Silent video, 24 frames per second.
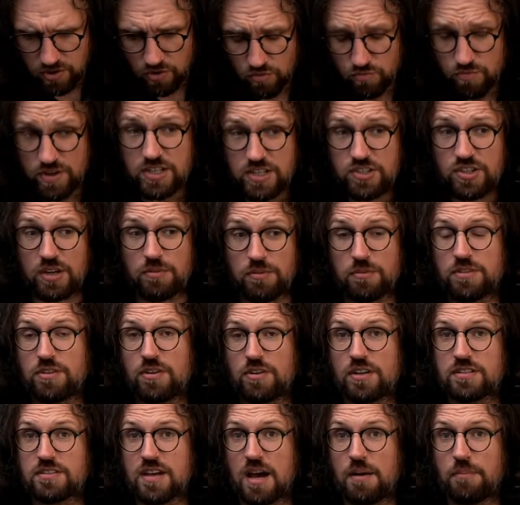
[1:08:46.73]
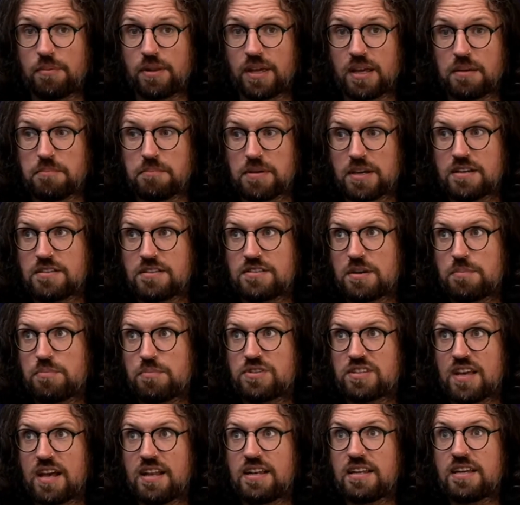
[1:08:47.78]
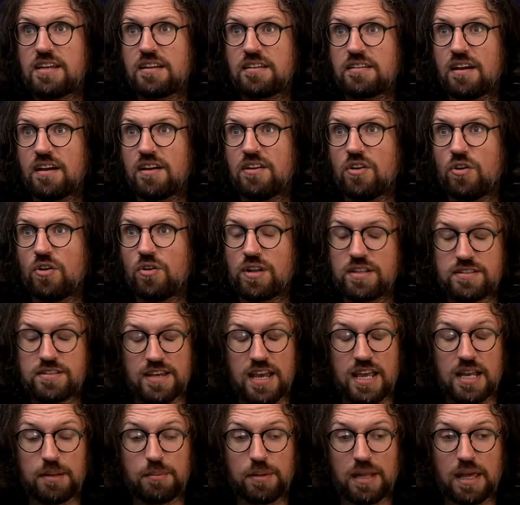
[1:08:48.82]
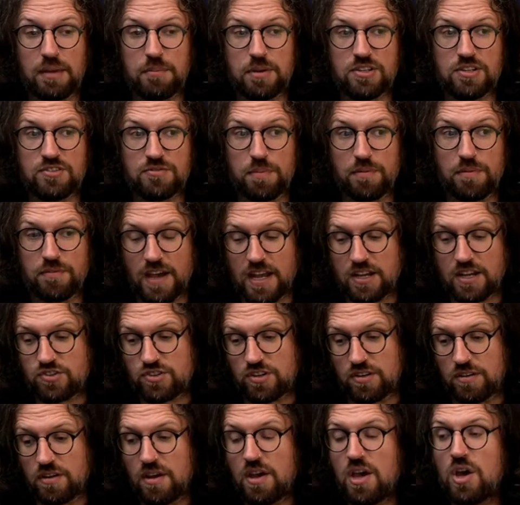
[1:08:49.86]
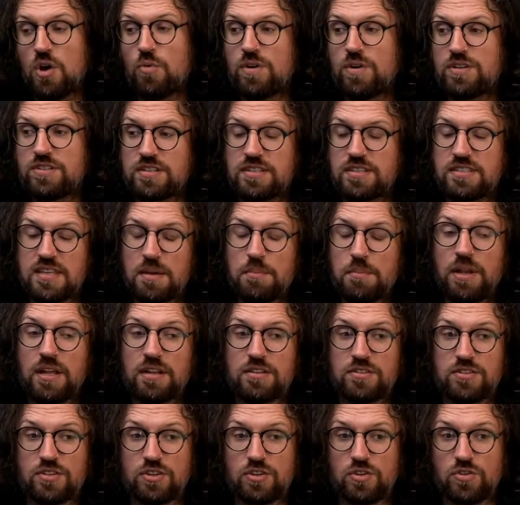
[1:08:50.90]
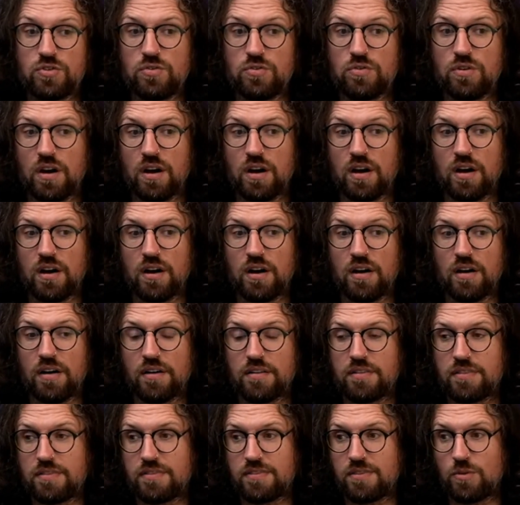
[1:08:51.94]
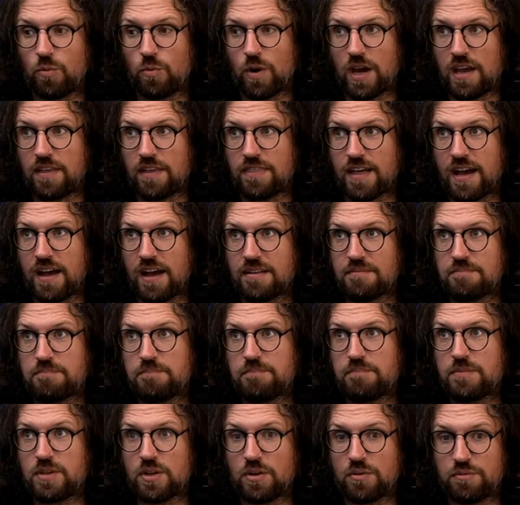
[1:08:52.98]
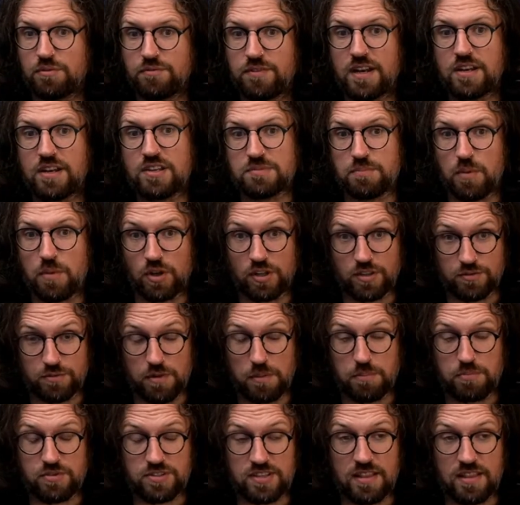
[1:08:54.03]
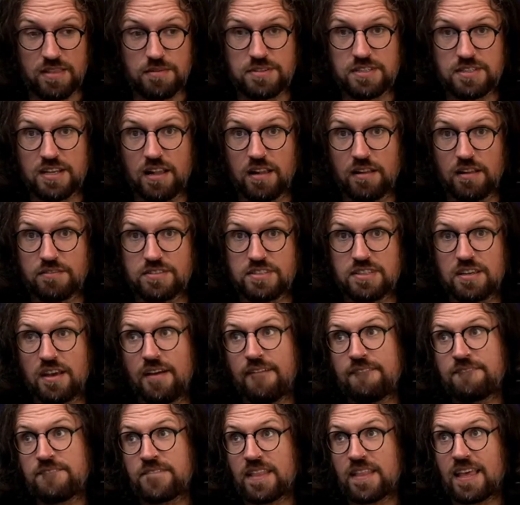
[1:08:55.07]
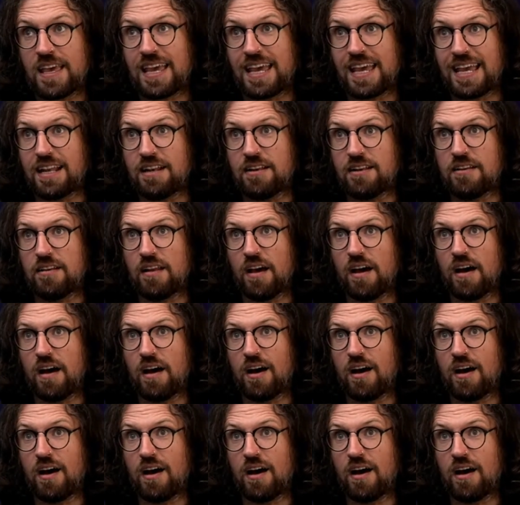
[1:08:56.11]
reaching with your guitar playing, because you're presenting an unattainable image of perfection, which is similar to the way that fitness models will present themselves in